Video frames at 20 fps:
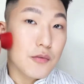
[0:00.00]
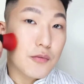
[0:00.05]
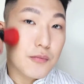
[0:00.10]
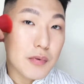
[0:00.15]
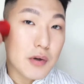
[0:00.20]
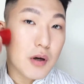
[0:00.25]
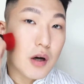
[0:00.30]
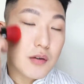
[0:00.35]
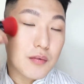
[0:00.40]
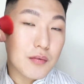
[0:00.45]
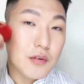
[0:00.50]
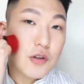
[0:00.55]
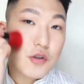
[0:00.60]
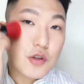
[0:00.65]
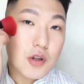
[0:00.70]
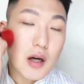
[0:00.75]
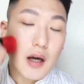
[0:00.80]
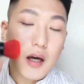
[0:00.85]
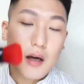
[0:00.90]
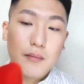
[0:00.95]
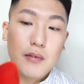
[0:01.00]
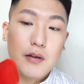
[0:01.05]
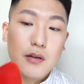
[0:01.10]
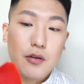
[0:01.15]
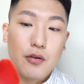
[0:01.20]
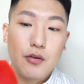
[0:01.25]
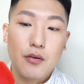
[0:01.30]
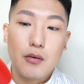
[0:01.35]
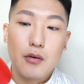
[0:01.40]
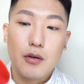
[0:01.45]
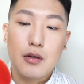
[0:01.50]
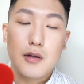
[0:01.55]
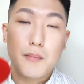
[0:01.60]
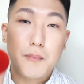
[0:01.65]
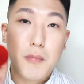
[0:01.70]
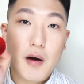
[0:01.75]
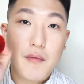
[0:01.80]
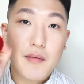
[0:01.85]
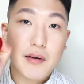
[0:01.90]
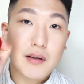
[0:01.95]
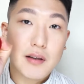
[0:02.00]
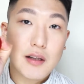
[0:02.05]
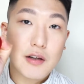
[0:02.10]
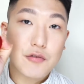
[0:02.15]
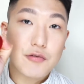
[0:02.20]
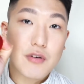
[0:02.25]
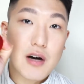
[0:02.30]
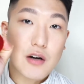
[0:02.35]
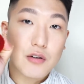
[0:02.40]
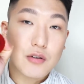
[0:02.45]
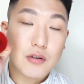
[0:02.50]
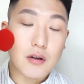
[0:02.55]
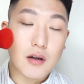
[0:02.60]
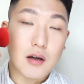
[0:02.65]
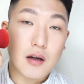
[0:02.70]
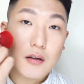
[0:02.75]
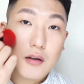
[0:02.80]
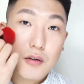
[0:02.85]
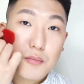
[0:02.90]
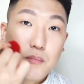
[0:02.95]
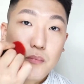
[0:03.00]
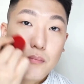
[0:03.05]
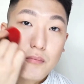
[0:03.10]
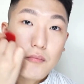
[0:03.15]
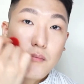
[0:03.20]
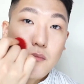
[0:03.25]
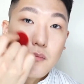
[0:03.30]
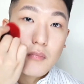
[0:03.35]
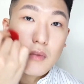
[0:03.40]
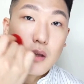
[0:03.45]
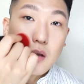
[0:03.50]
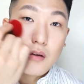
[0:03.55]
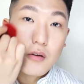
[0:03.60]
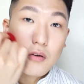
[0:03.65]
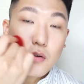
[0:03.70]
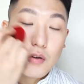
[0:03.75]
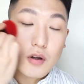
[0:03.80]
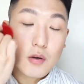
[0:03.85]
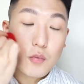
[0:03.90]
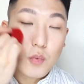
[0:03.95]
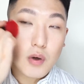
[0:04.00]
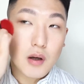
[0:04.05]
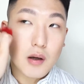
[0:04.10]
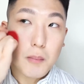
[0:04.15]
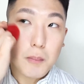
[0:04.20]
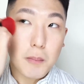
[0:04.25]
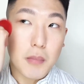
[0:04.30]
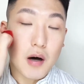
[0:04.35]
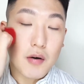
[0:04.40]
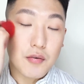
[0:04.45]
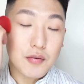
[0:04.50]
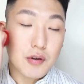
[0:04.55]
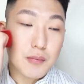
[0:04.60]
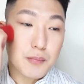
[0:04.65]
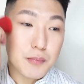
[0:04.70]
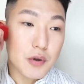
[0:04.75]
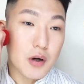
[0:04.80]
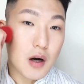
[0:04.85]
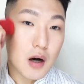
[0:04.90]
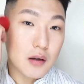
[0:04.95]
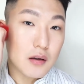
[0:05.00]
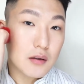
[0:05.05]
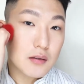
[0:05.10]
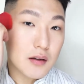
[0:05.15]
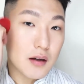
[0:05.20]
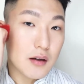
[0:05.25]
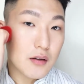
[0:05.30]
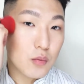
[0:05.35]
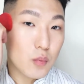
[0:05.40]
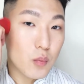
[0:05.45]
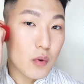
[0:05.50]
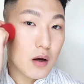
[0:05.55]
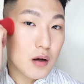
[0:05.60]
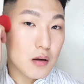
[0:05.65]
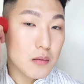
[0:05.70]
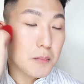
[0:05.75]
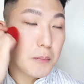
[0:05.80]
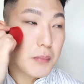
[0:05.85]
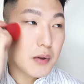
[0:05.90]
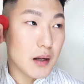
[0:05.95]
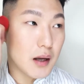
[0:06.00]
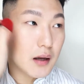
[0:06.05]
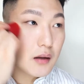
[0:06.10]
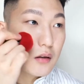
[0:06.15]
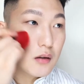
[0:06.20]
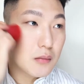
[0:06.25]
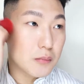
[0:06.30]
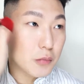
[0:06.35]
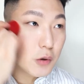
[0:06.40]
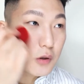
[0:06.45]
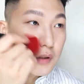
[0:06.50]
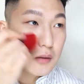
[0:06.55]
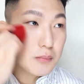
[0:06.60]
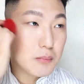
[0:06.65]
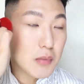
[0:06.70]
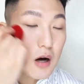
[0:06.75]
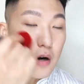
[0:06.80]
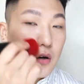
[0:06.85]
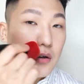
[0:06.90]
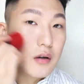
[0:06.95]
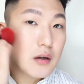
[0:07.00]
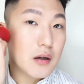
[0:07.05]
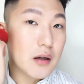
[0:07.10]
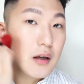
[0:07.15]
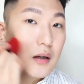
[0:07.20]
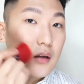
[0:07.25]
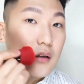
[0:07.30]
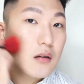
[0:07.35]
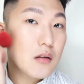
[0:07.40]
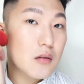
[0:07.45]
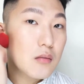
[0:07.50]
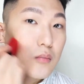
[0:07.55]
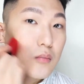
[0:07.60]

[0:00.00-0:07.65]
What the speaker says: Because of the shape, it's perfectly rounded, so you can really buff the product as well, blend the bronzing powder in.